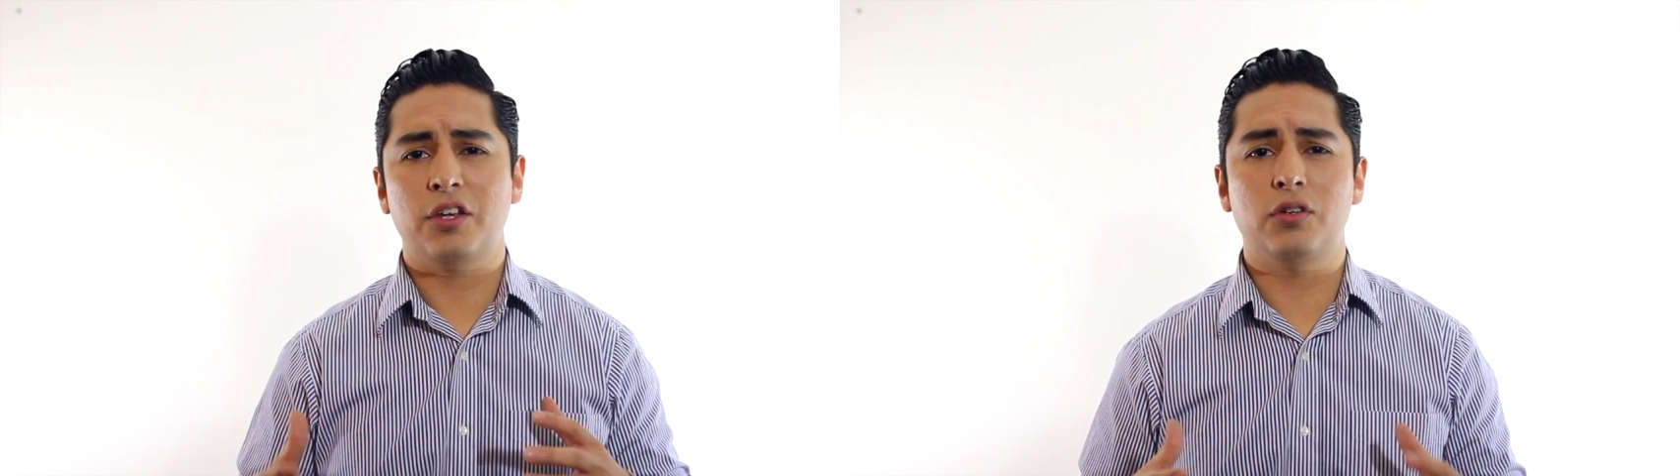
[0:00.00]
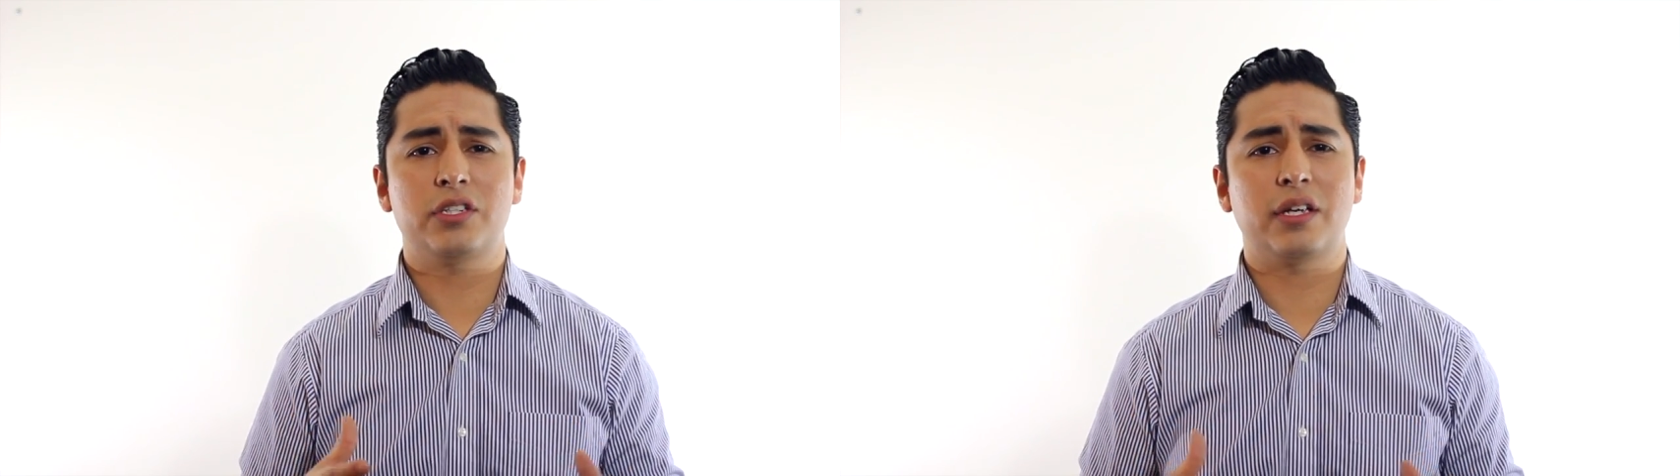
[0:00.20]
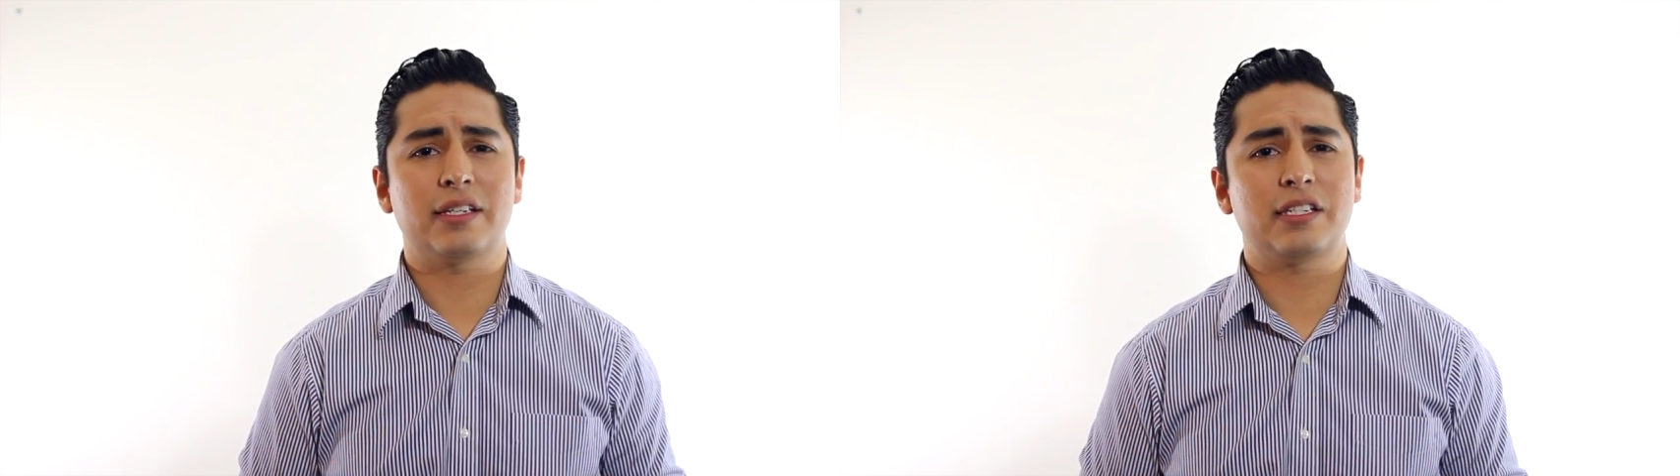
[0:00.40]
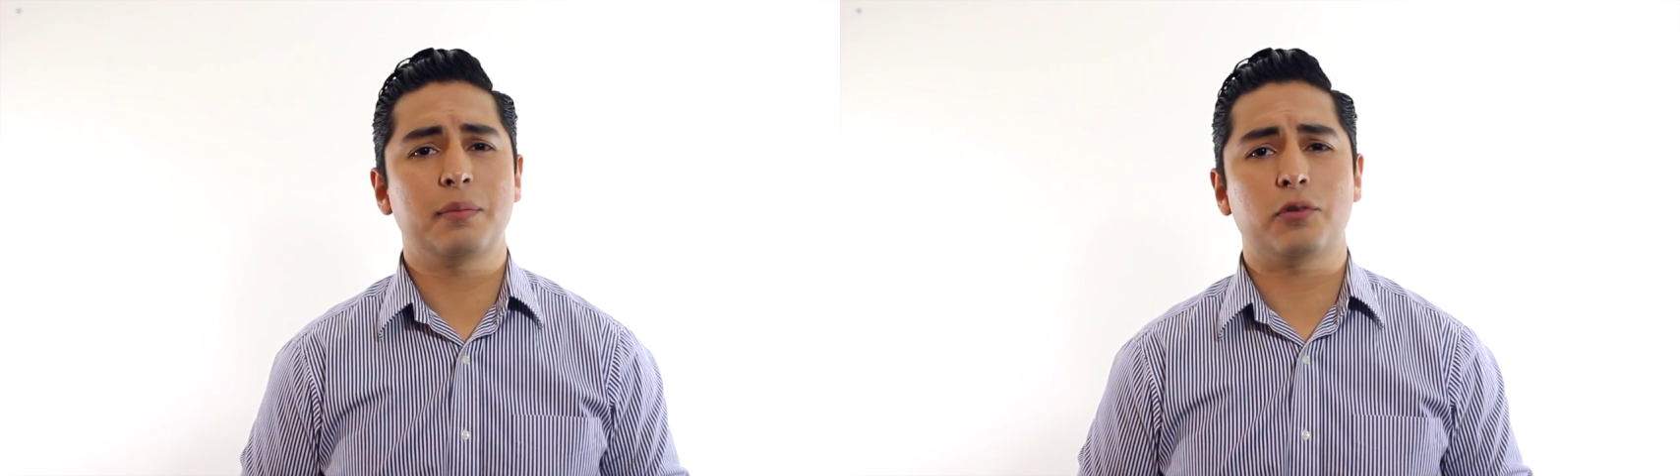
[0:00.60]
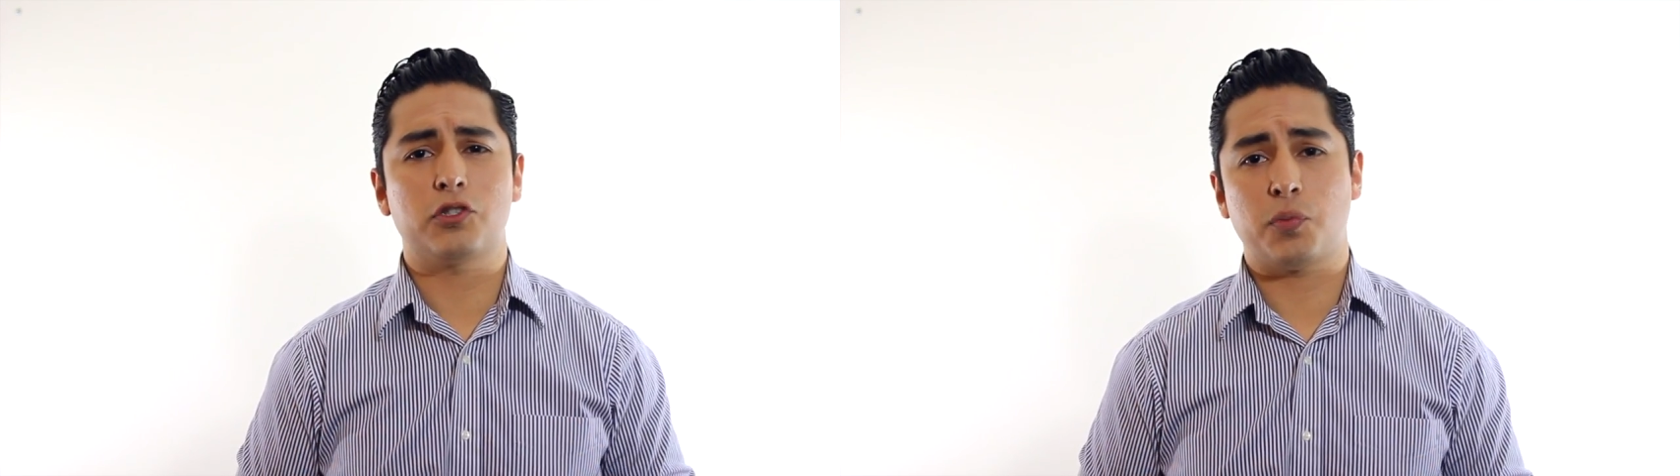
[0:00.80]
using a
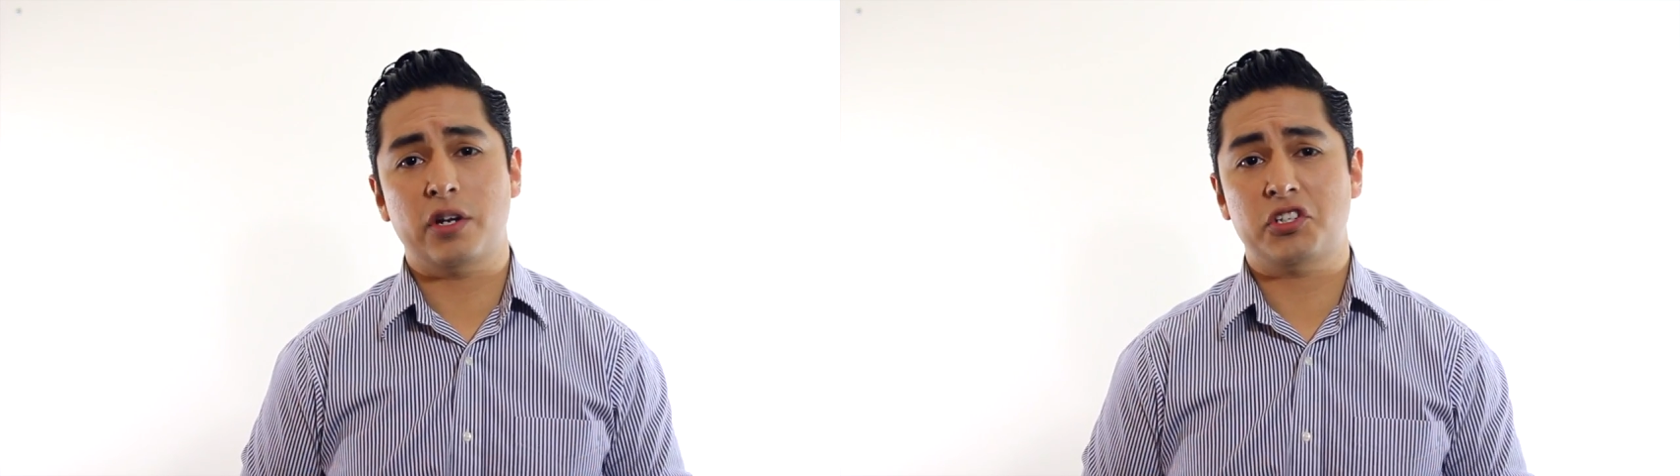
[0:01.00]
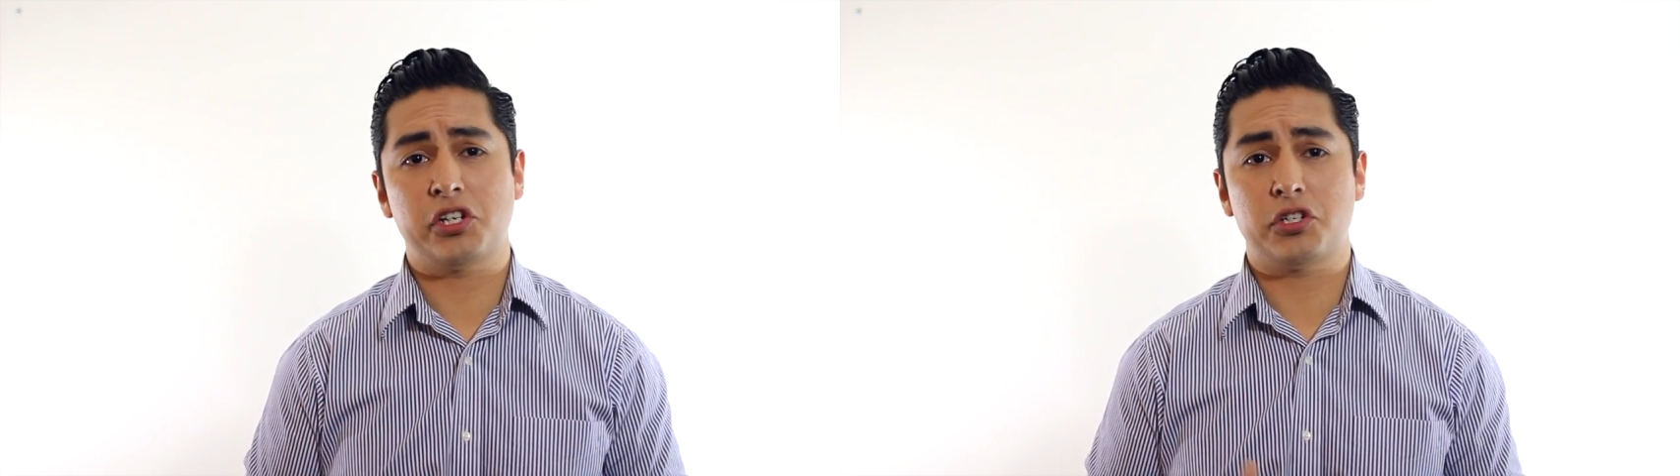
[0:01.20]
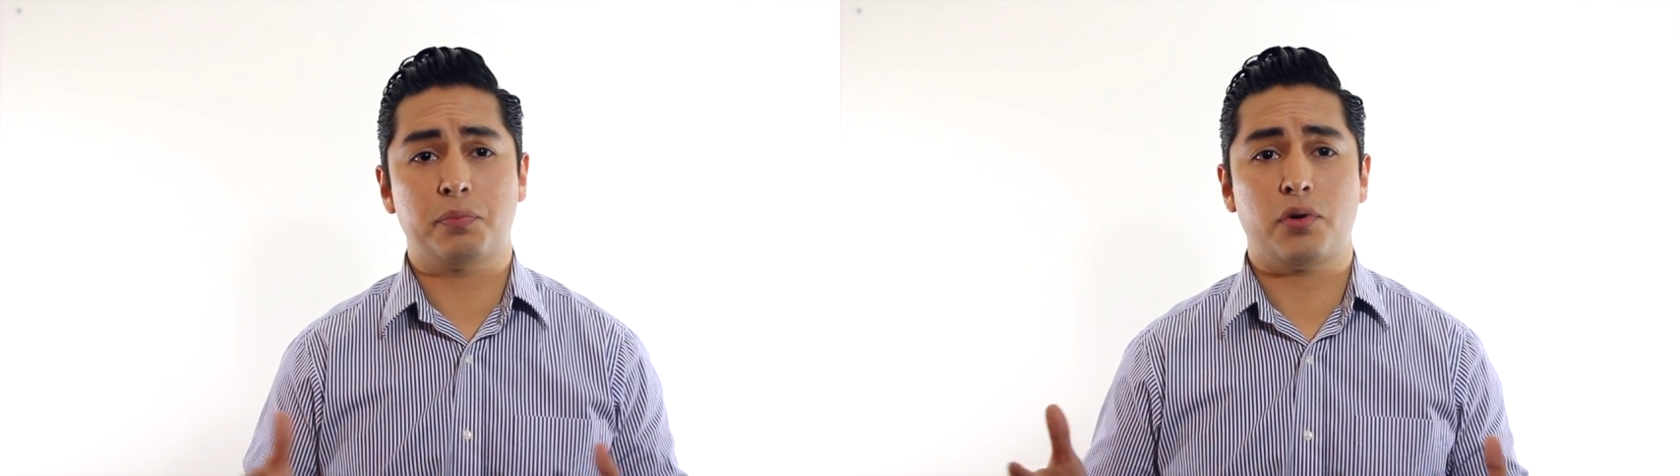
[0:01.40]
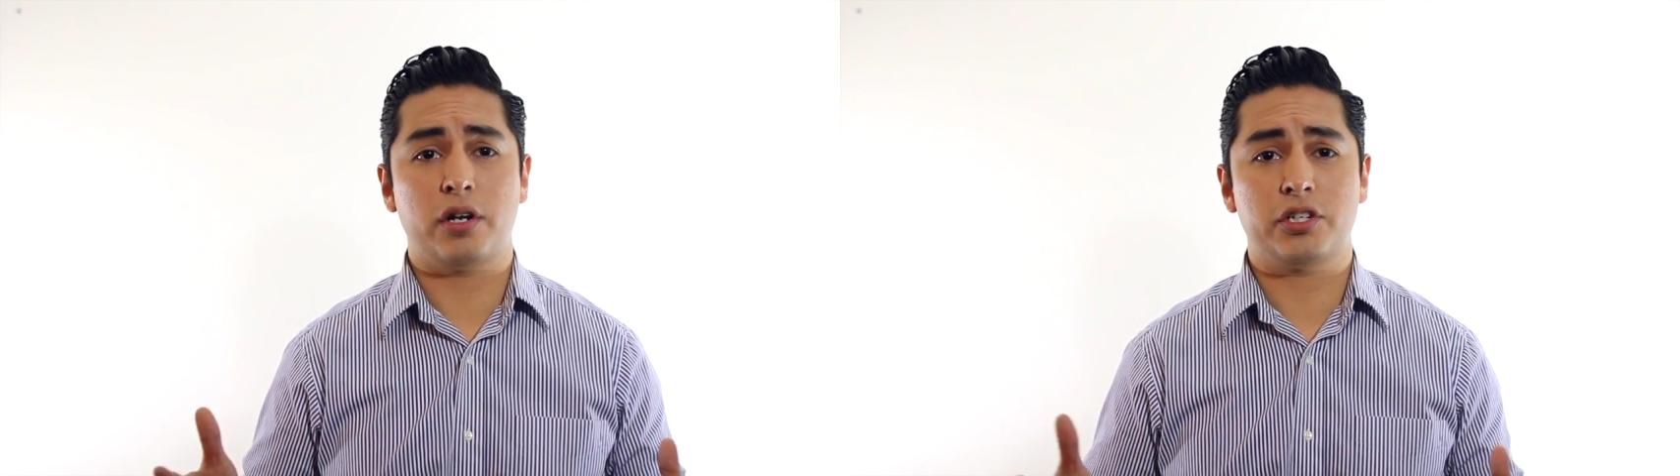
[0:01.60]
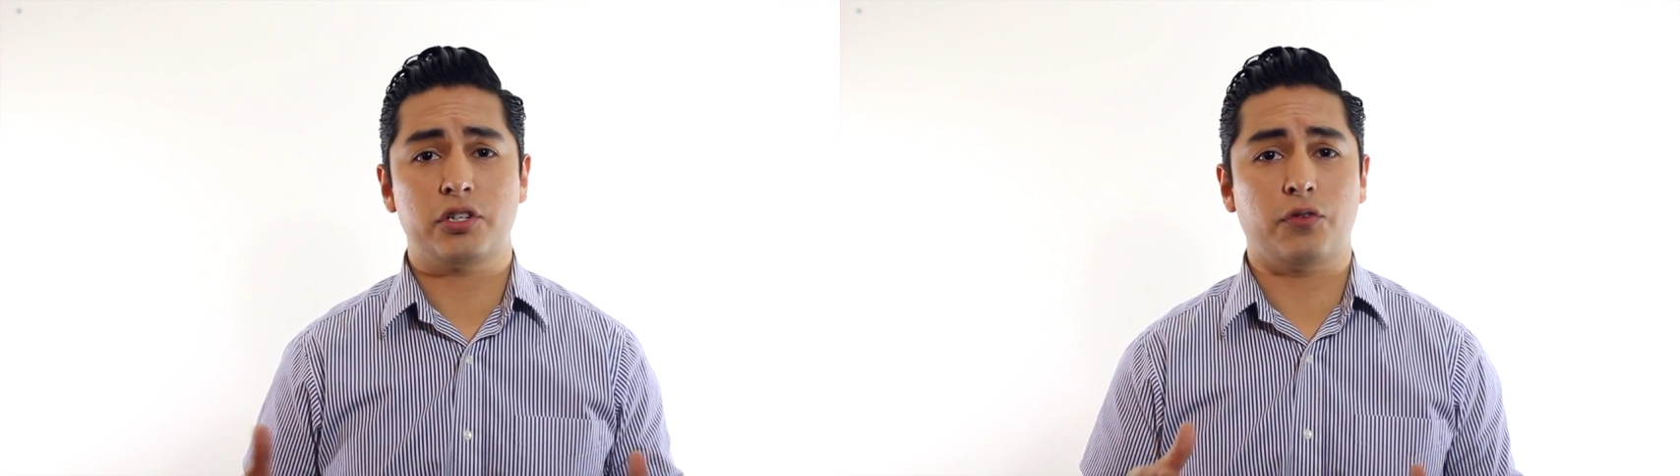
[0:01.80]
simple spreadsheet to
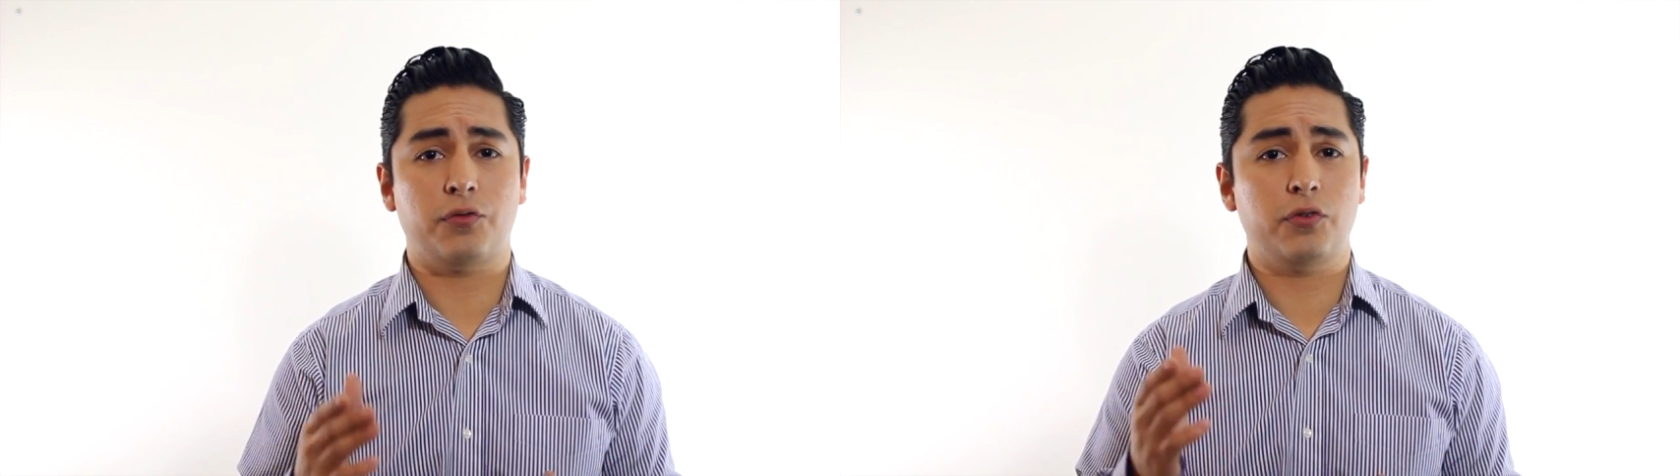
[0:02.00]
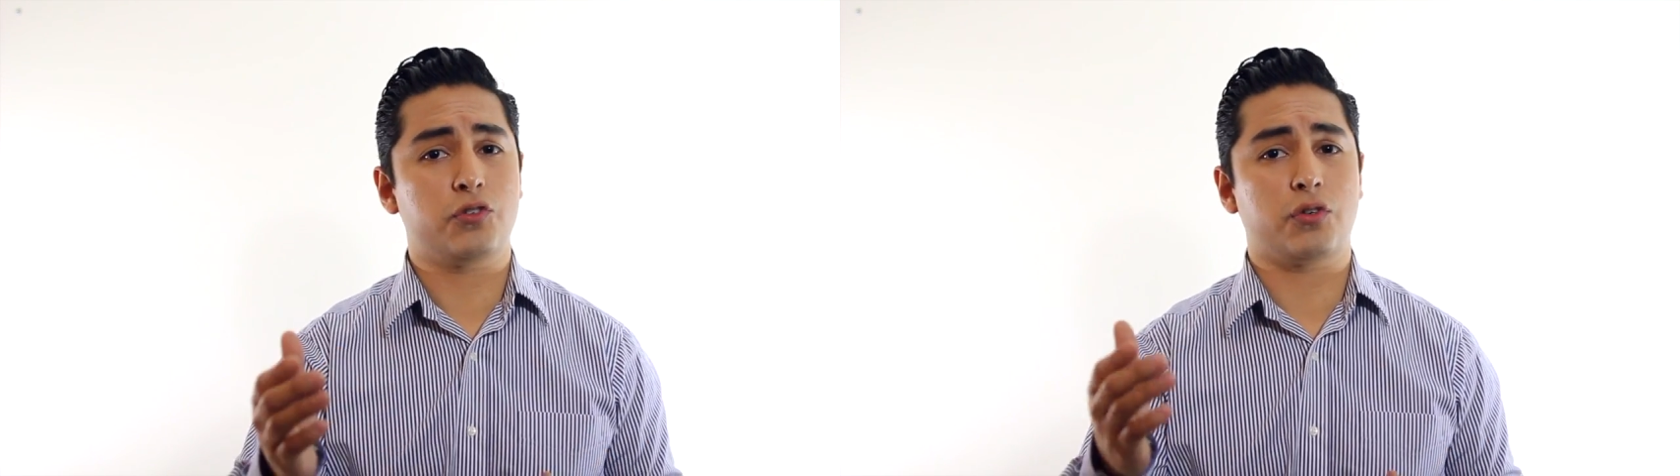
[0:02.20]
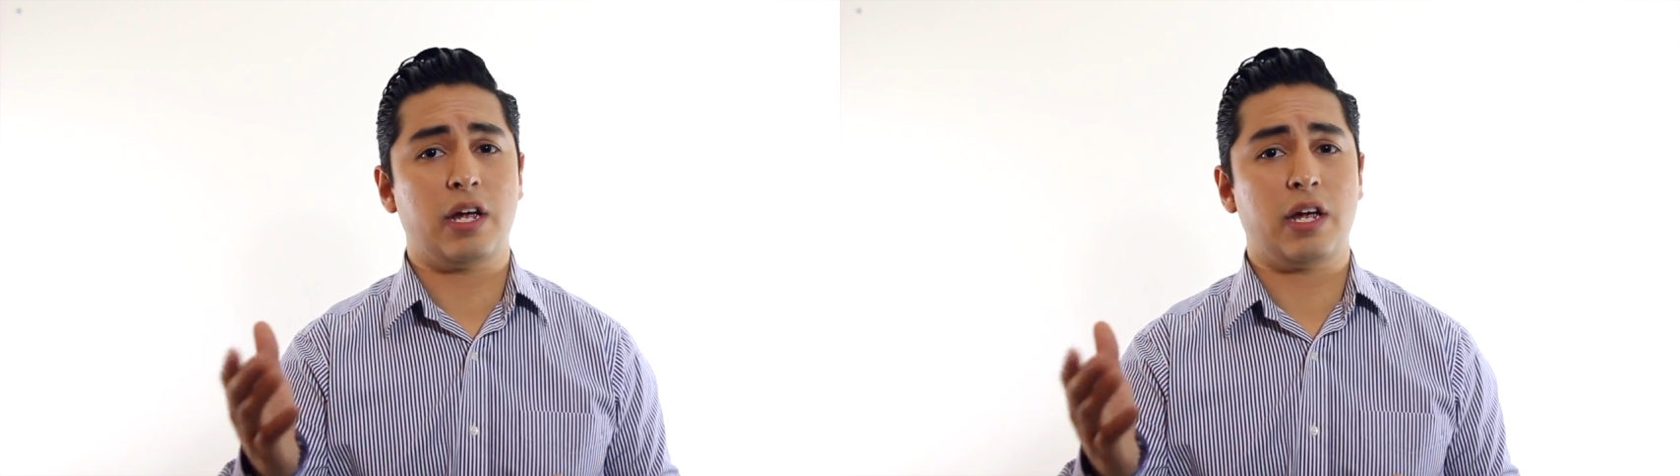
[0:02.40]
project your future